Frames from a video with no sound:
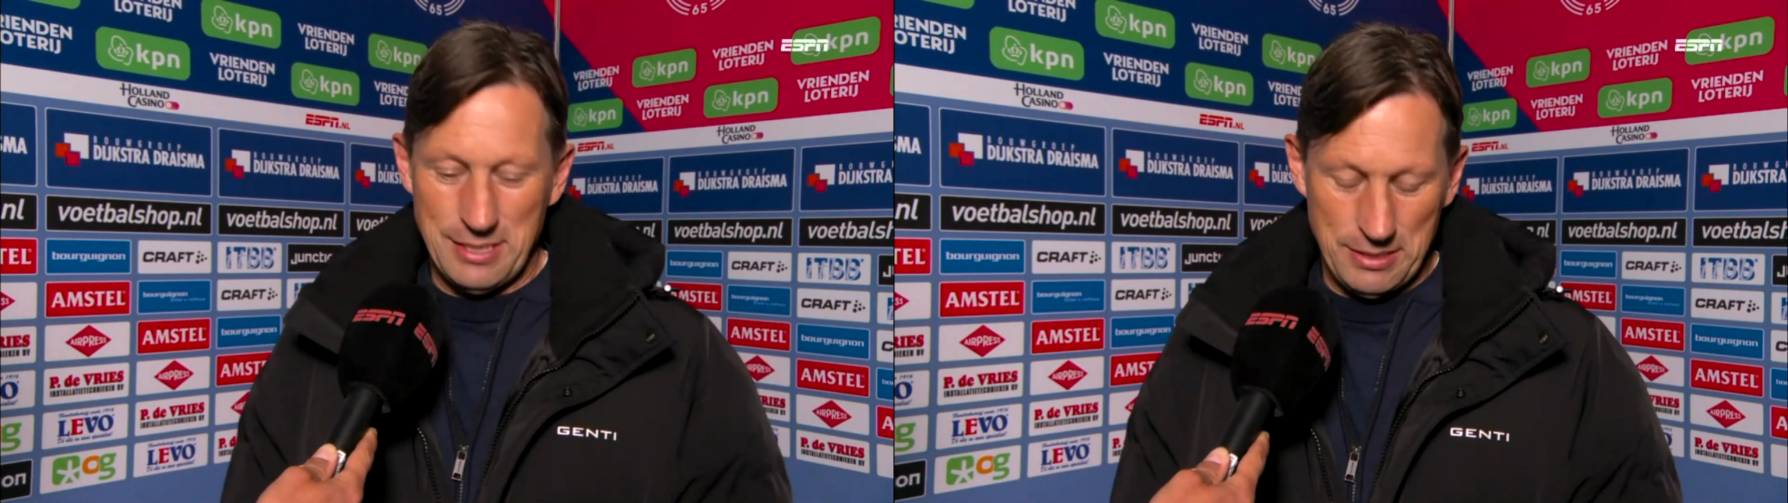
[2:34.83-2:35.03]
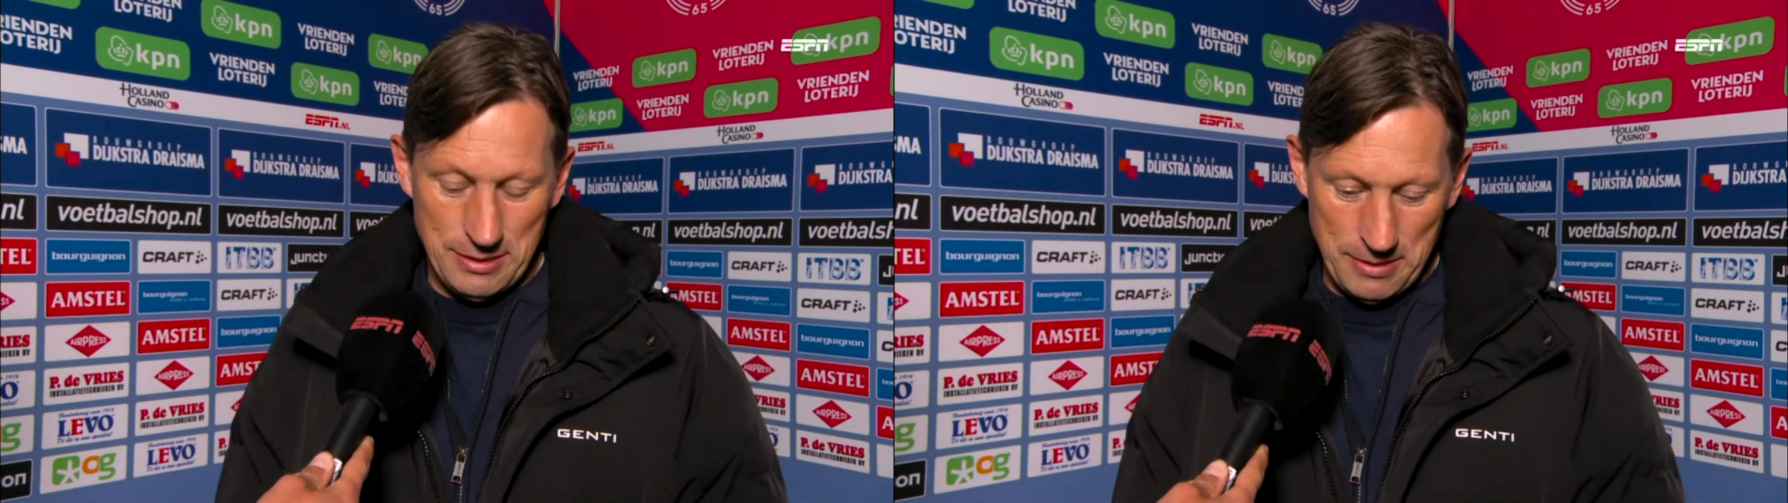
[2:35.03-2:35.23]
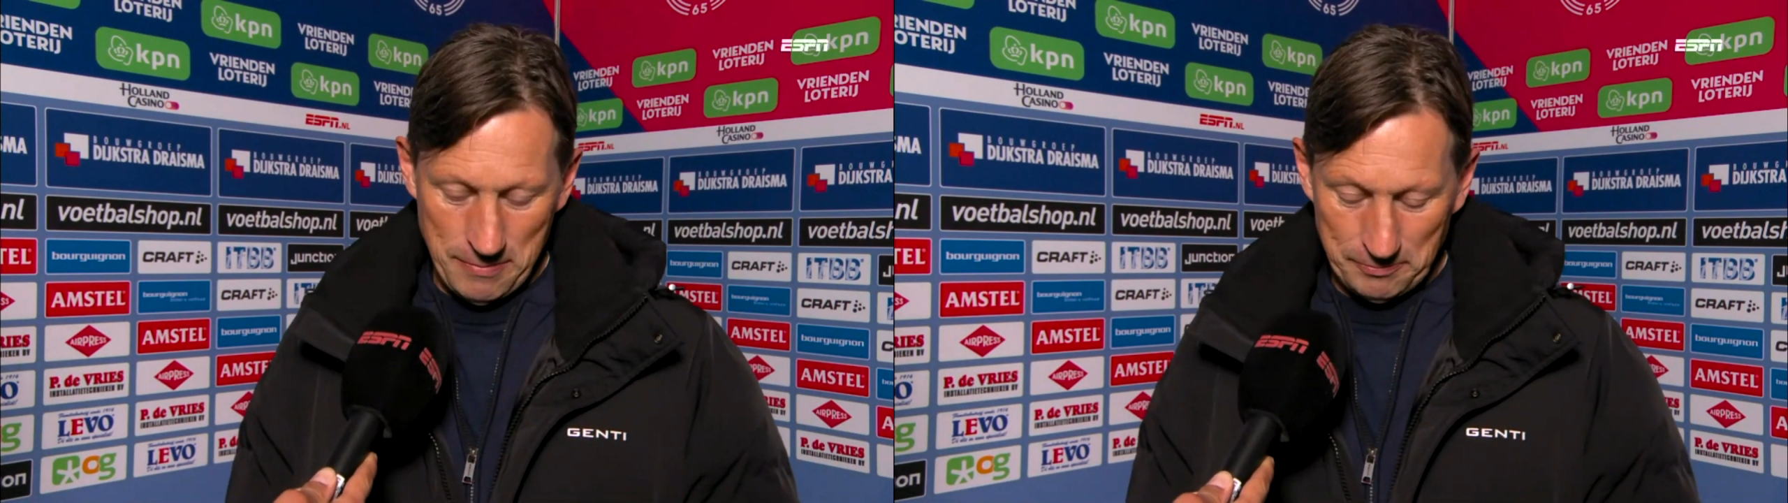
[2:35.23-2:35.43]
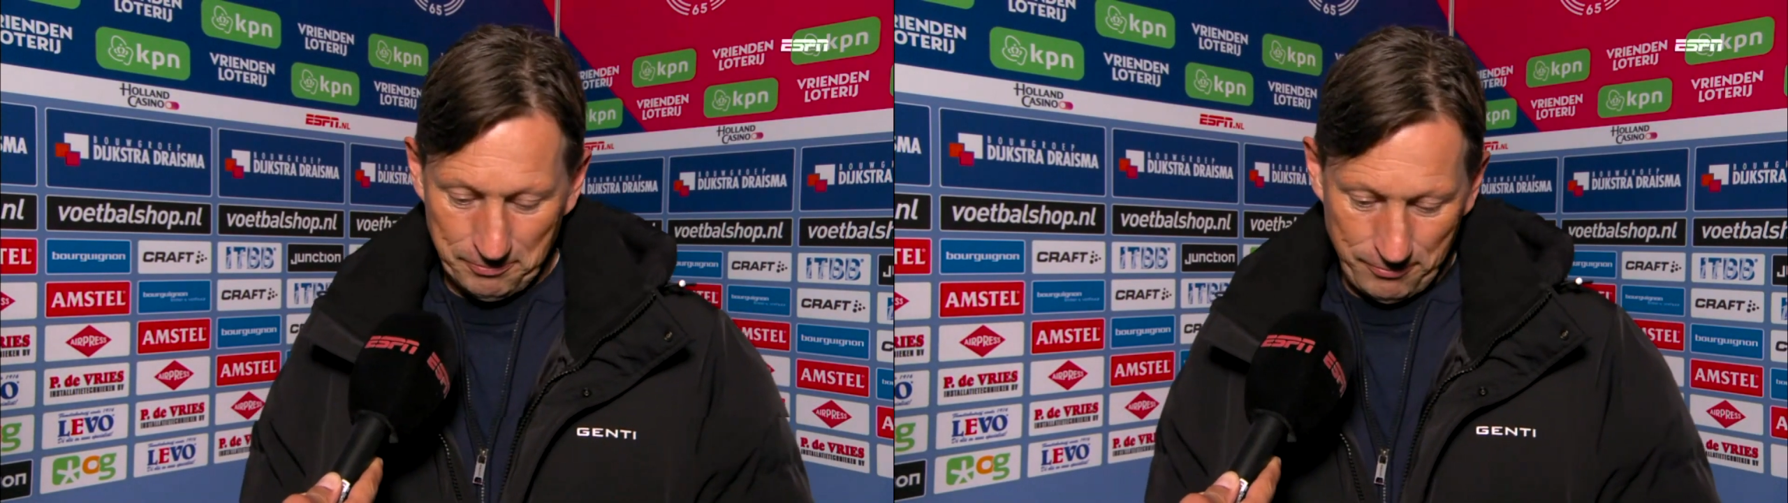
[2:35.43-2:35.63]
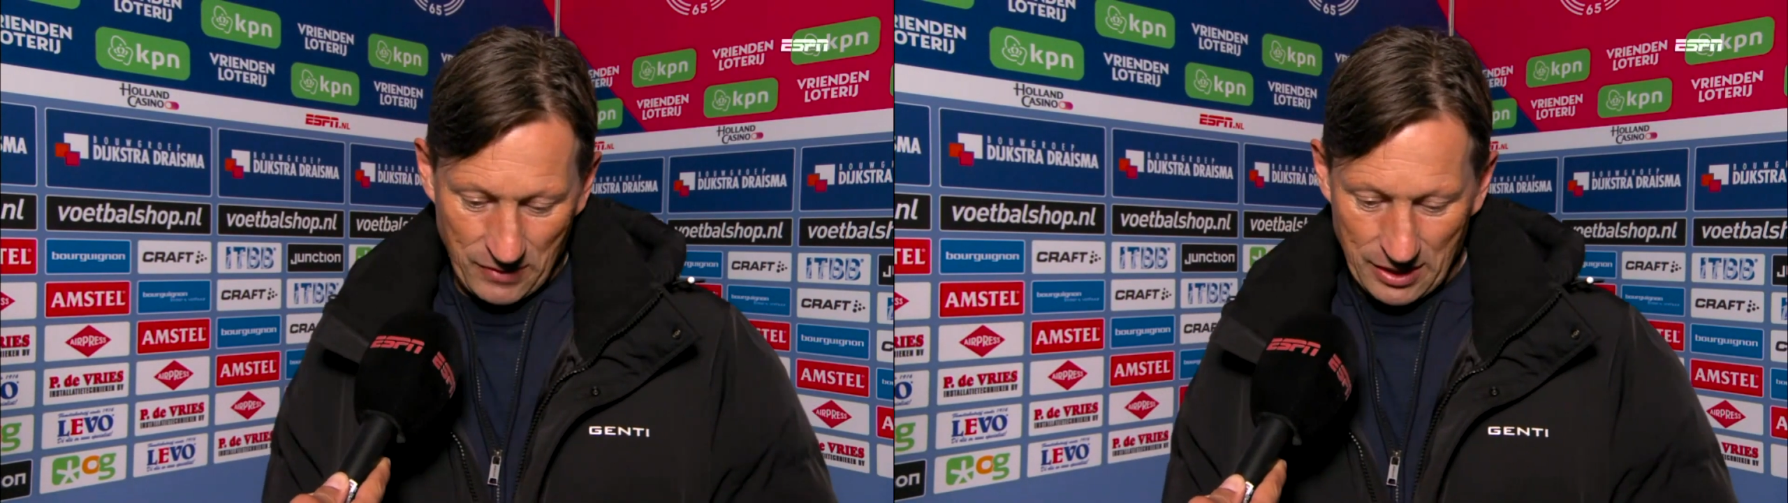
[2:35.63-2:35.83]

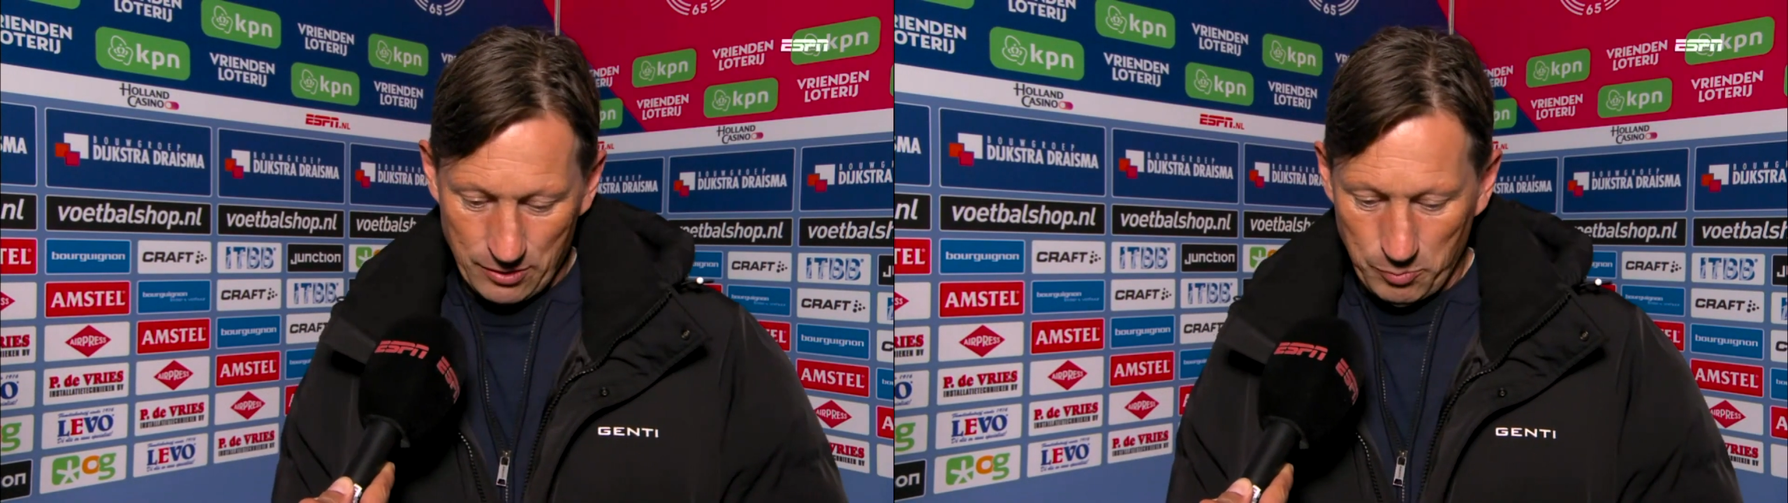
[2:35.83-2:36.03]
the